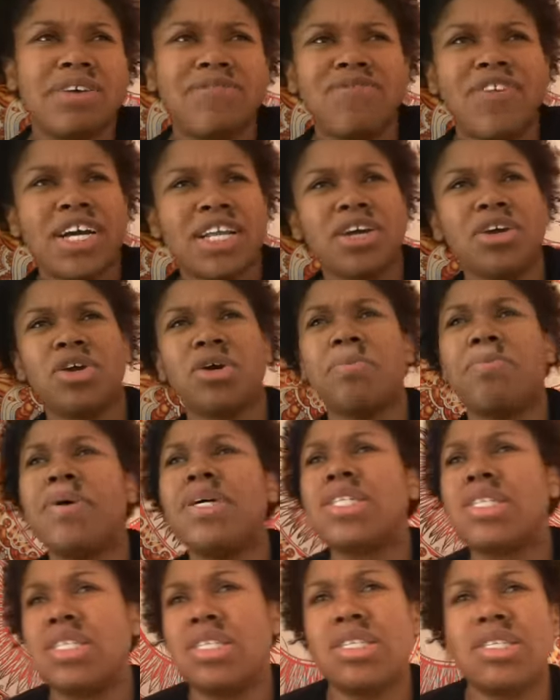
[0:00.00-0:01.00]
affecting your
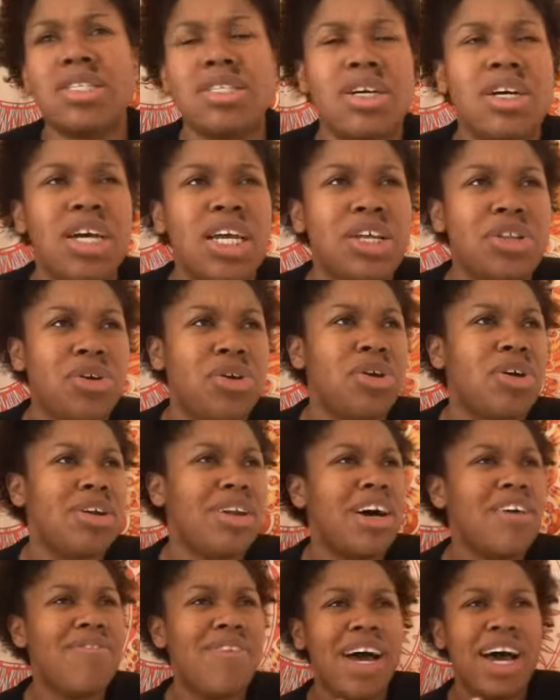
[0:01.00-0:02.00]
business either your
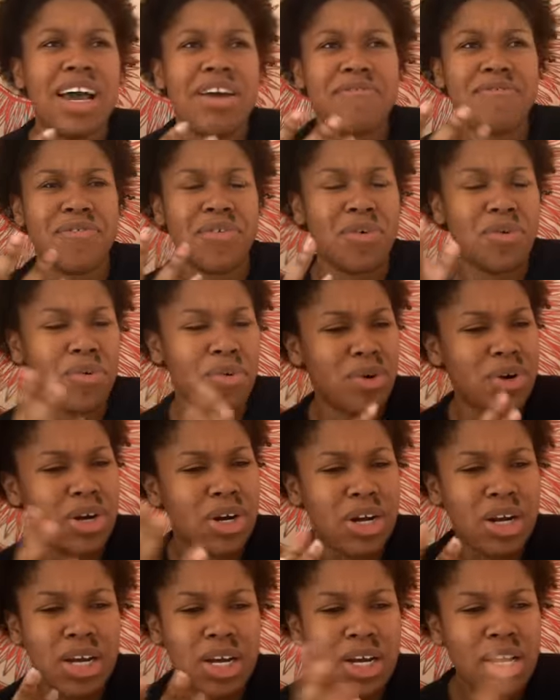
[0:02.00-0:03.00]
love life
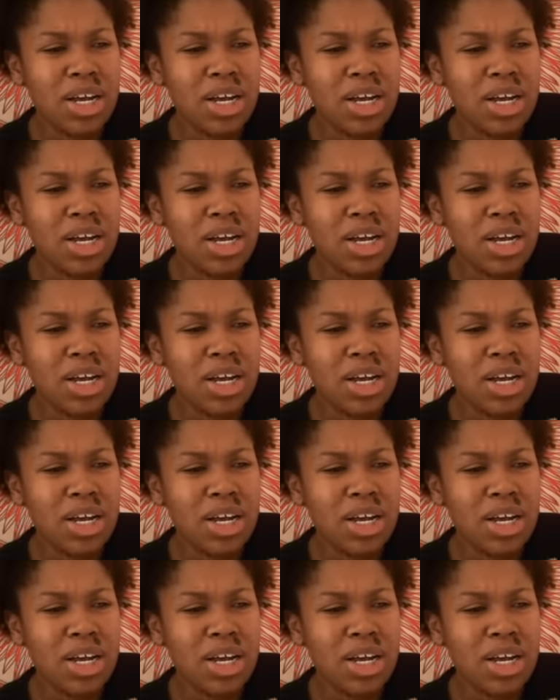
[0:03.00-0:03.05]
or